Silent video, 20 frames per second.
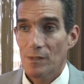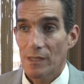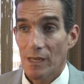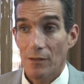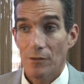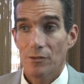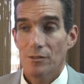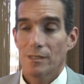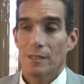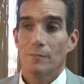
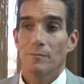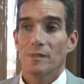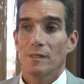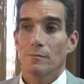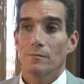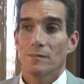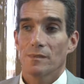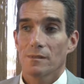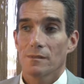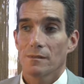other
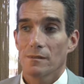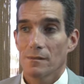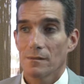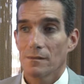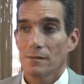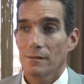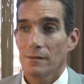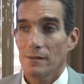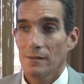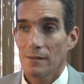symptoms
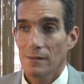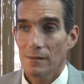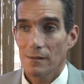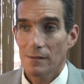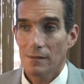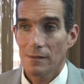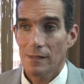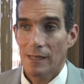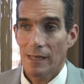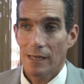
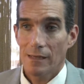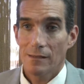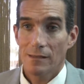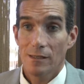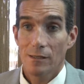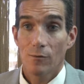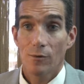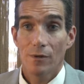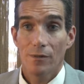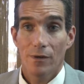that I
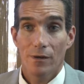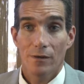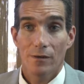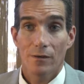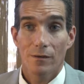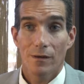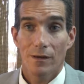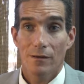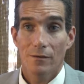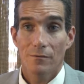deal with
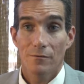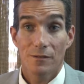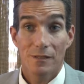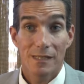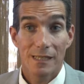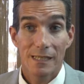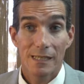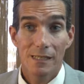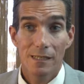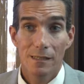are
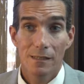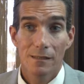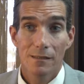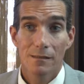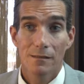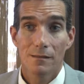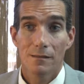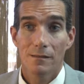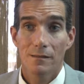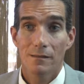fatigue,
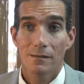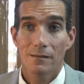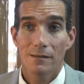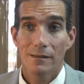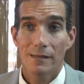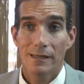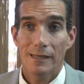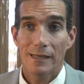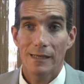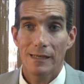
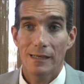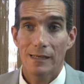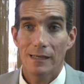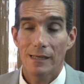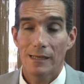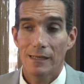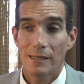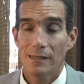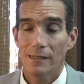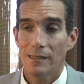
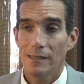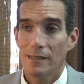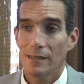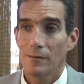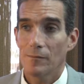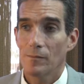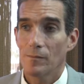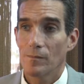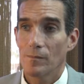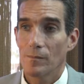and
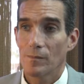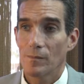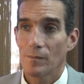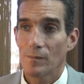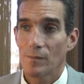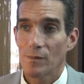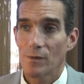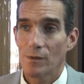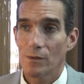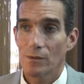
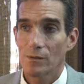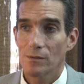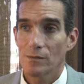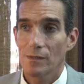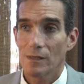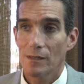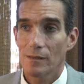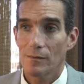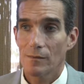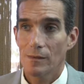
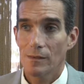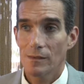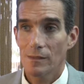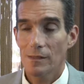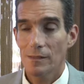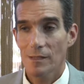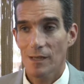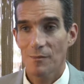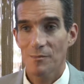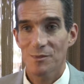
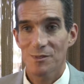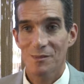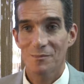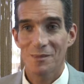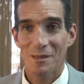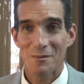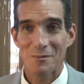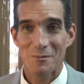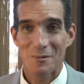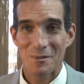it comes
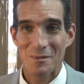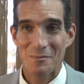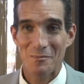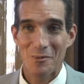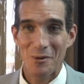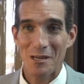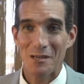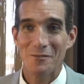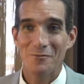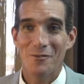sometimes with some
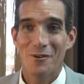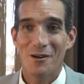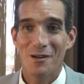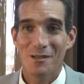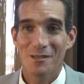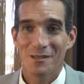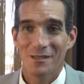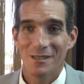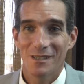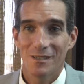brain
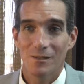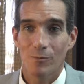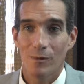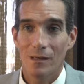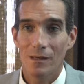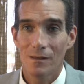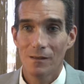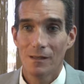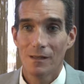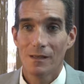fog as
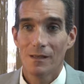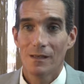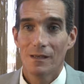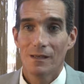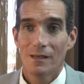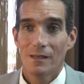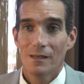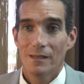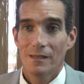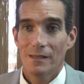well.
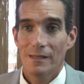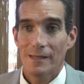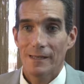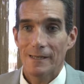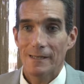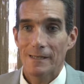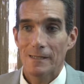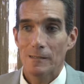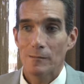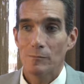
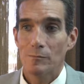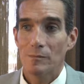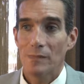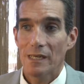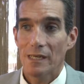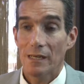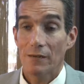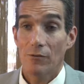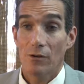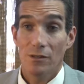
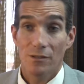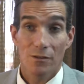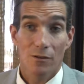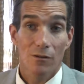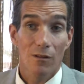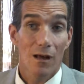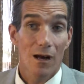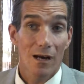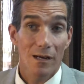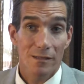And I've also
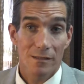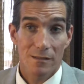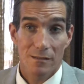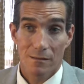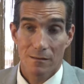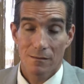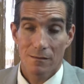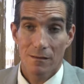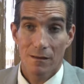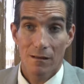
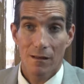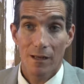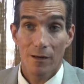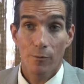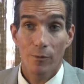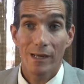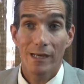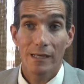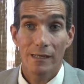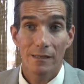lost a lot
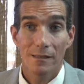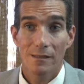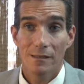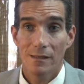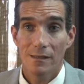of weight.